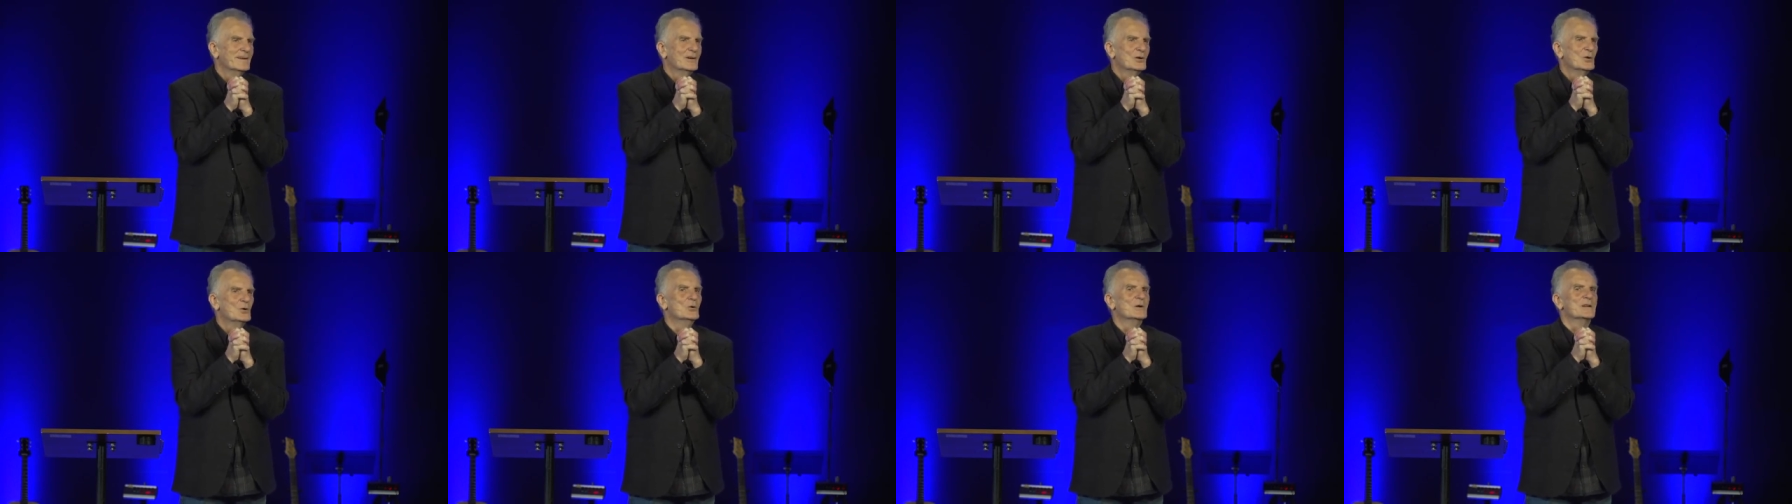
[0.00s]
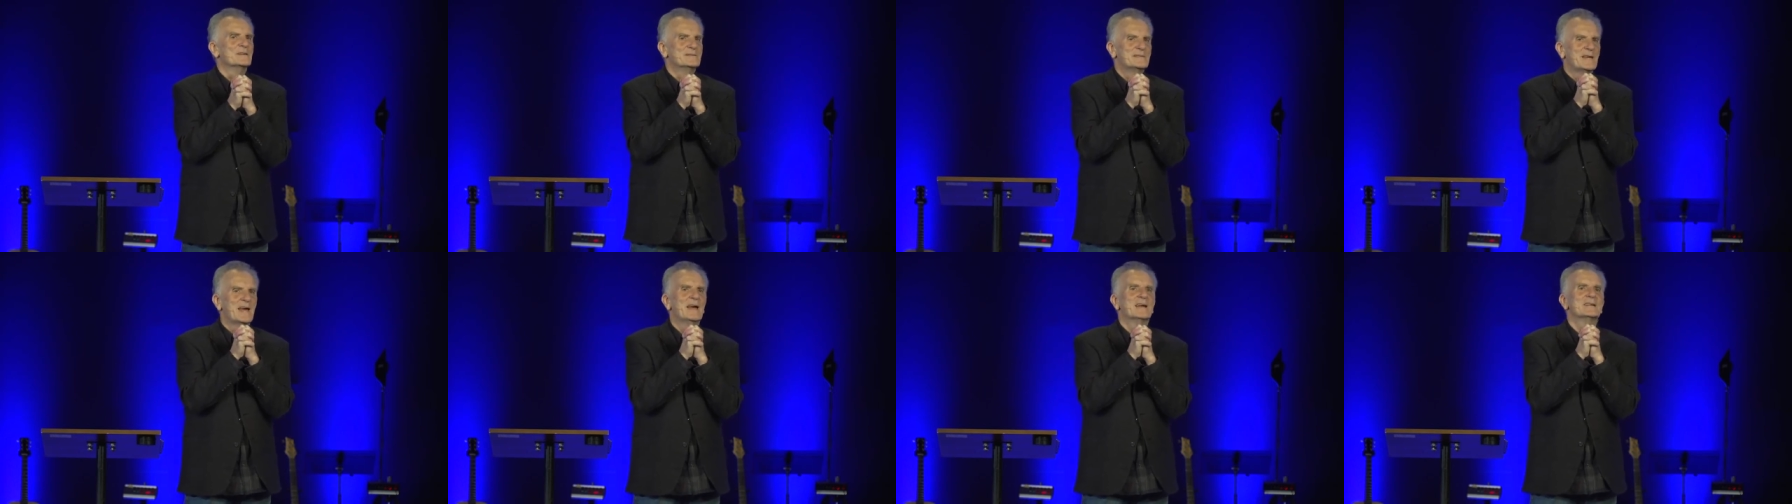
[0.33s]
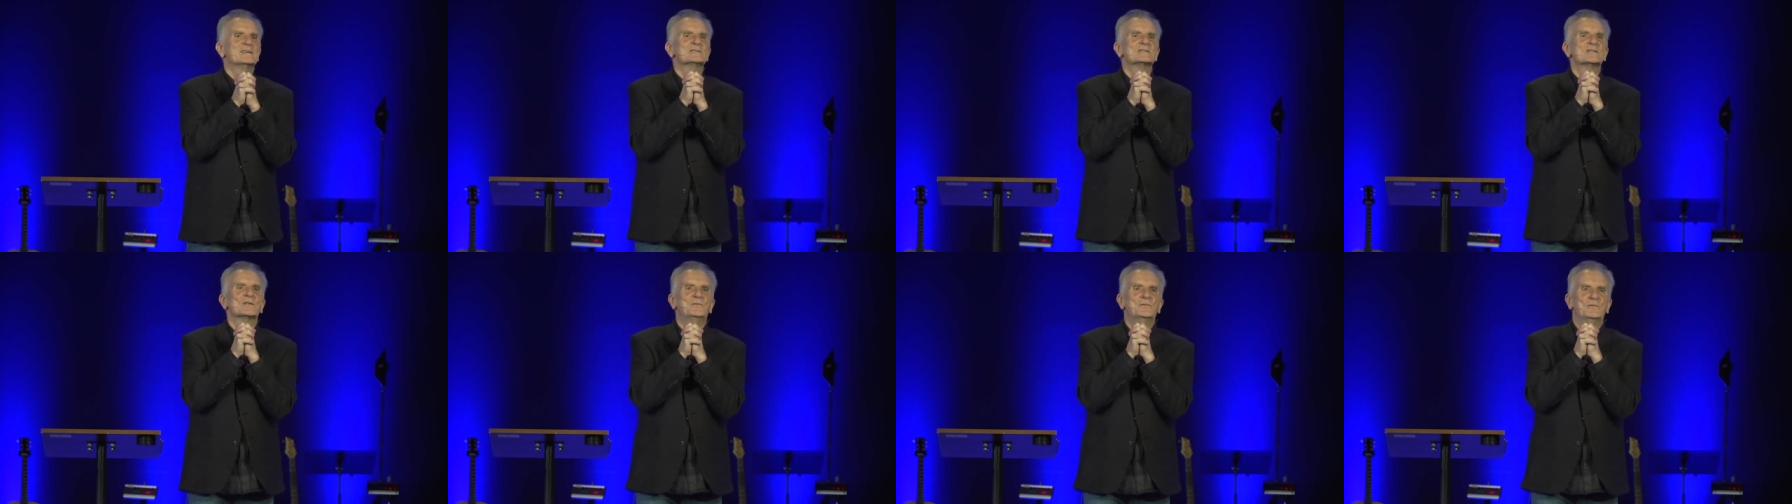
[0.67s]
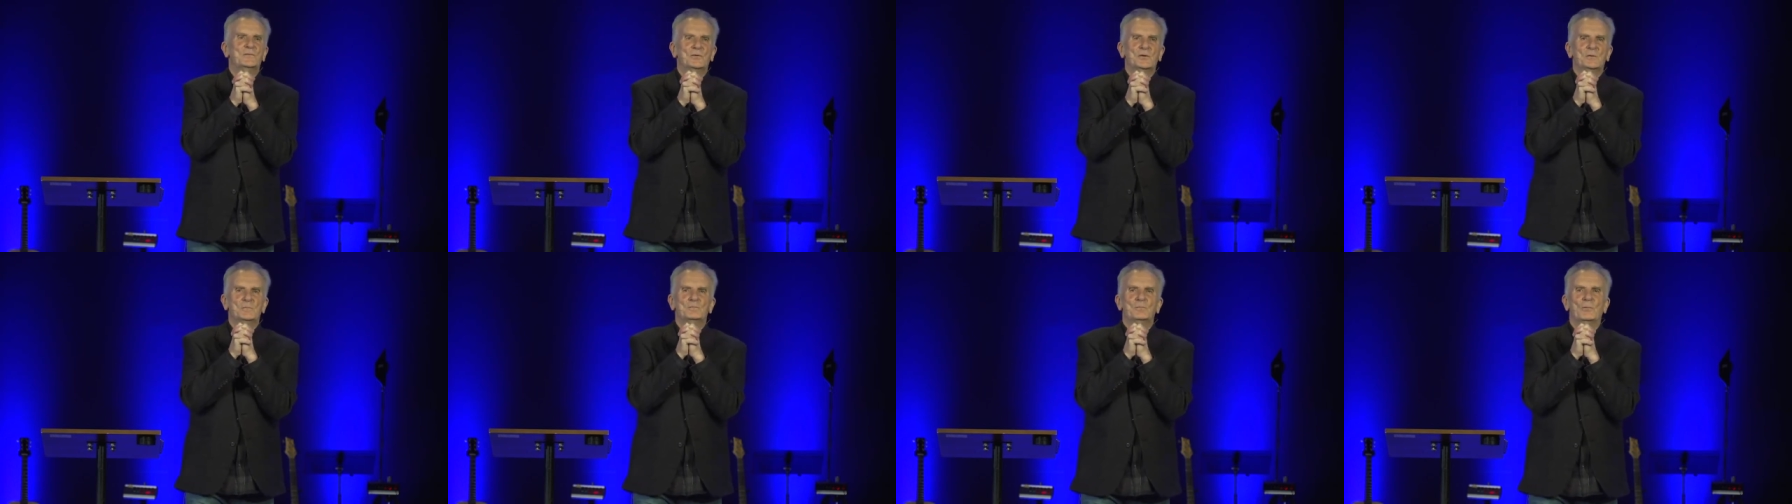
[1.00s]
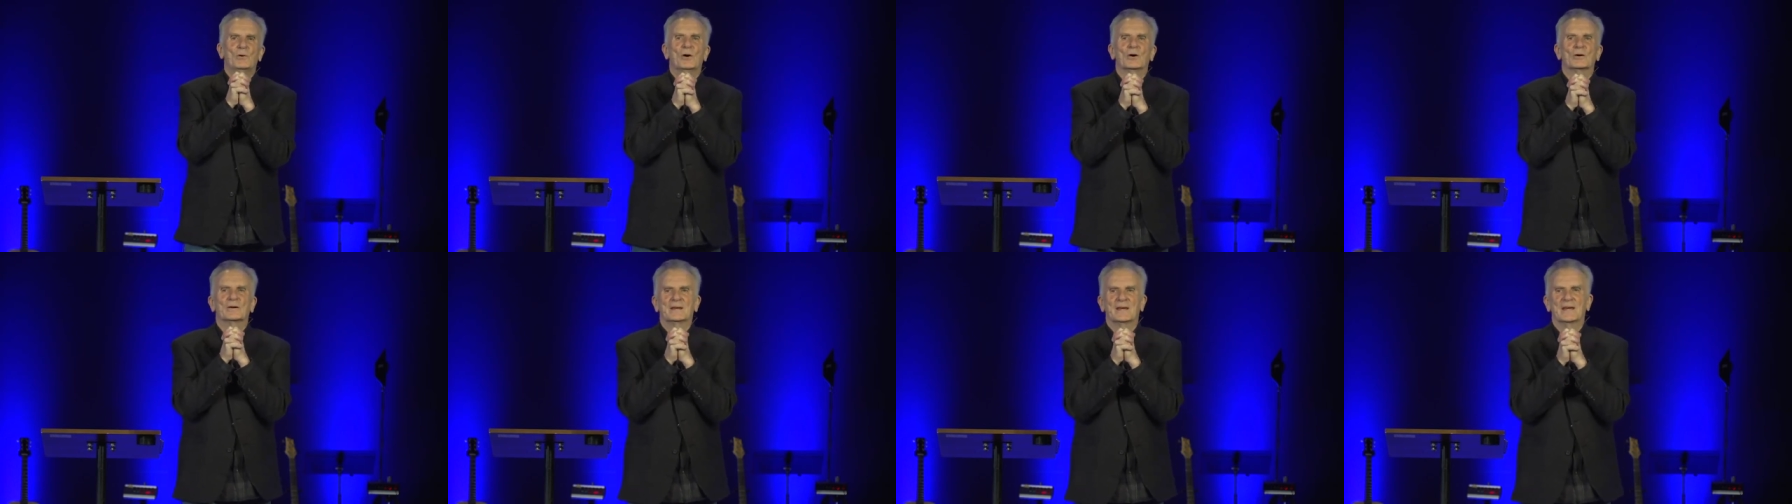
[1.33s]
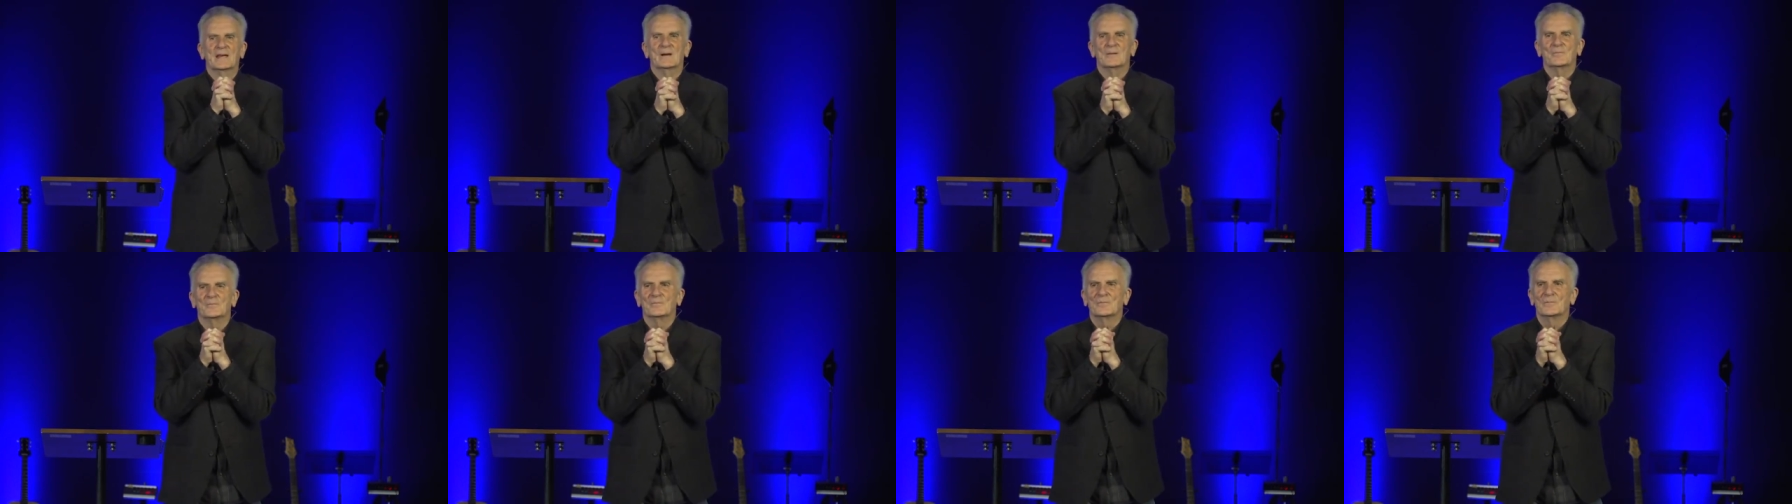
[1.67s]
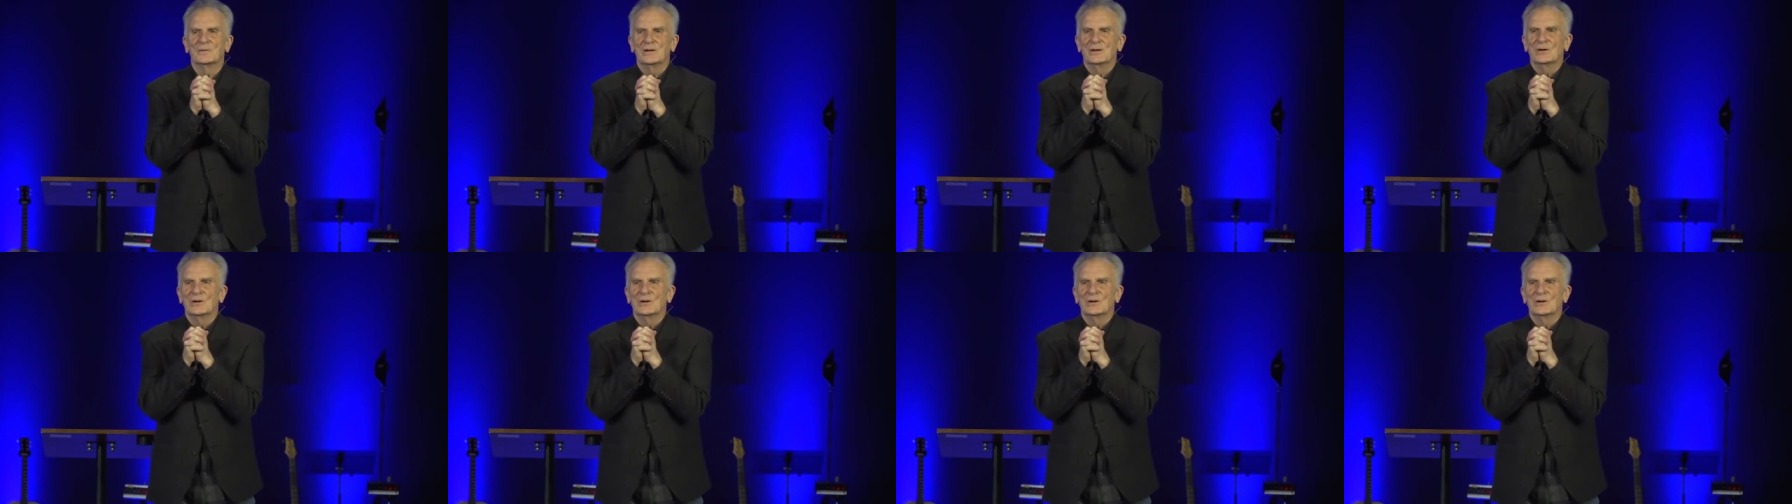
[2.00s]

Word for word: who attends a football game